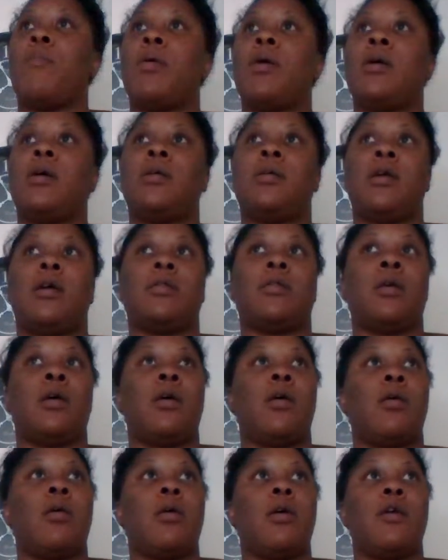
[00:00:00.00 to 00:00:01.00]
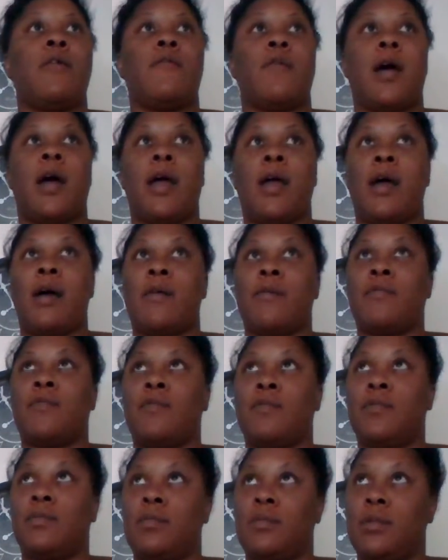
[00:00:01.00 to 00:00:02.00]
put nothing. If I have
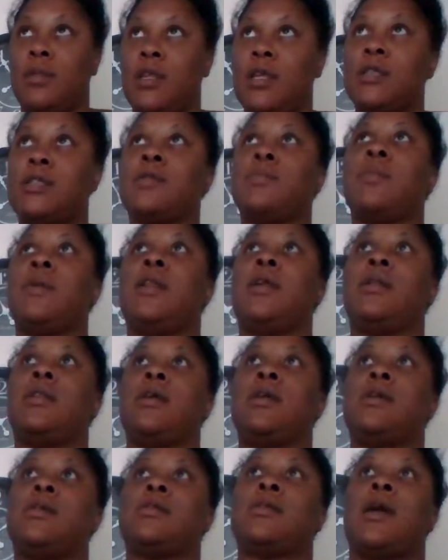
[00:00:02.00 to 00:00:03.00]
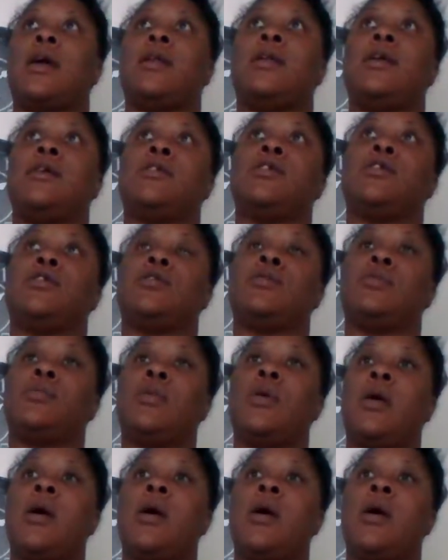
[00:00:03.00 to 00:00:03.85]
this many things I need to do,